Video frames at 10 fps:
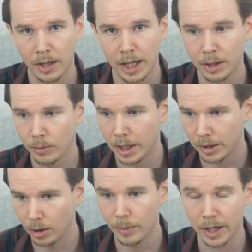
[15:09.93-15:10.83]
And they were
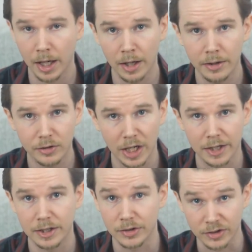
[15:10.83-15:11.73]
like, oh my God, she
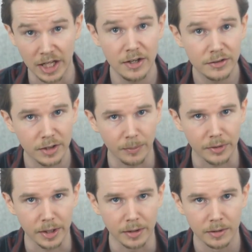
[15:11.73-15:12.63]
actually said
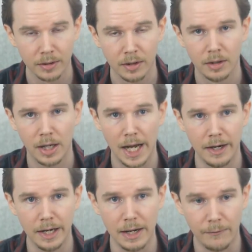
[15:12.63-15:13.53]
something.
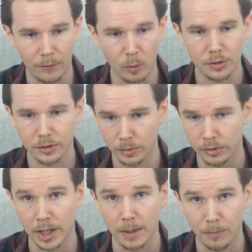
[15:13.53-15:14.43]
And they forced her to
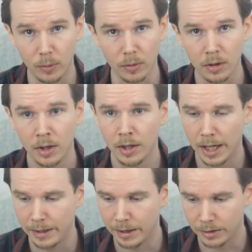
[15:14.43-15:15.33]
type more.
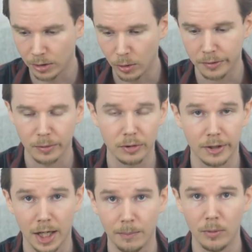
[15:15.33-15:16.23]
And they taught her to
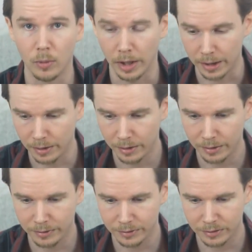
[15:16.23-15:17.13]
type more. And
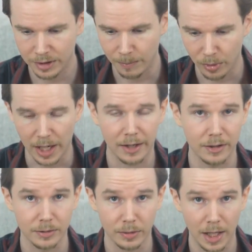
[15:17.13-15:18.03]
she
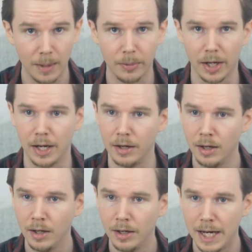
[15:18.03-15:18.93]
practiced her typing. And
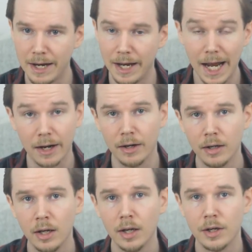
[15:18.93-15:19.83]
in the end,
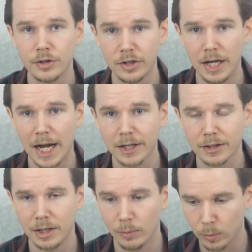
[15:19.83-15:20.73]
she
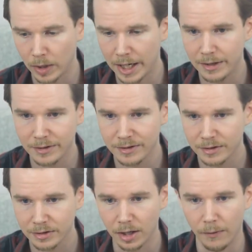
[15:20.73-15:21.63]
actually writes
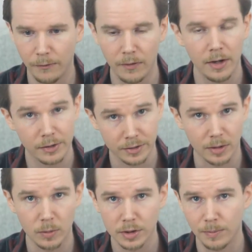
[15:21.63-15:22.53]
stuff
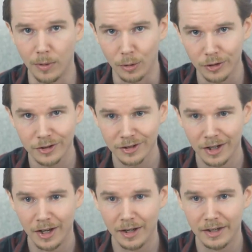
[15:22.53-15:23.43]
so smart
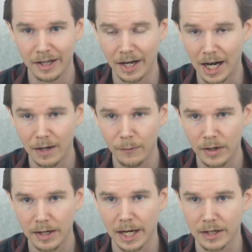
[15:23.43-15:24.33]
that I
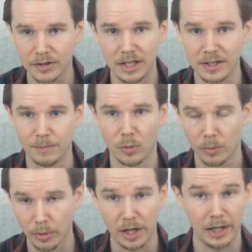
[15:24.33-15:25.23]
feel like she's more
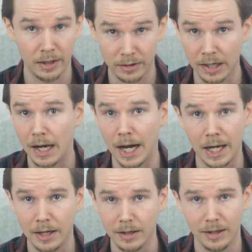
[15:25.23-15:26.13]
brilliant than
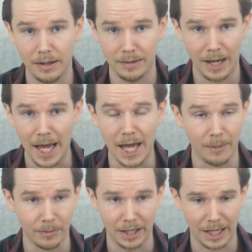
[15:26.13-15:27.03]
I
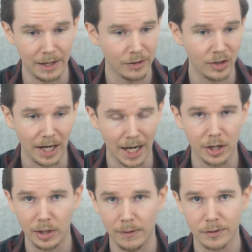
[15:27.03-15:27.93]
am. Like anything I
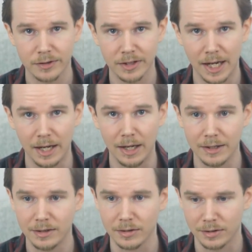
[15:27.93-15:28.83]
could ever say
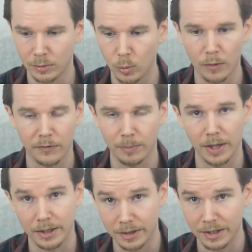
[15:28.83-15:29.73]
is just dwarfed
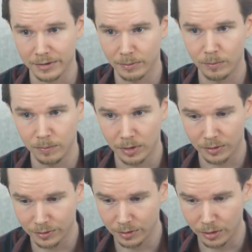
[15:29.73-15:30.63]
by this
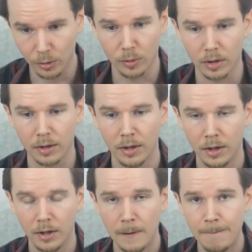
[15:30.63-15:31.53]
girl
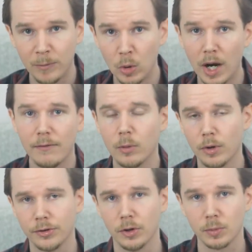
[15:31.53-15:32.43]
who
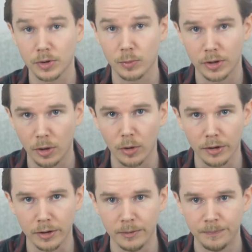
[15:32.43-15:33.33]
everyone thought was
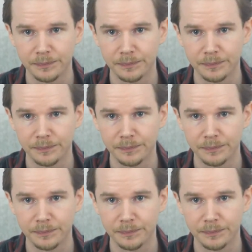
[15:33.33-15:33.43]
retarded.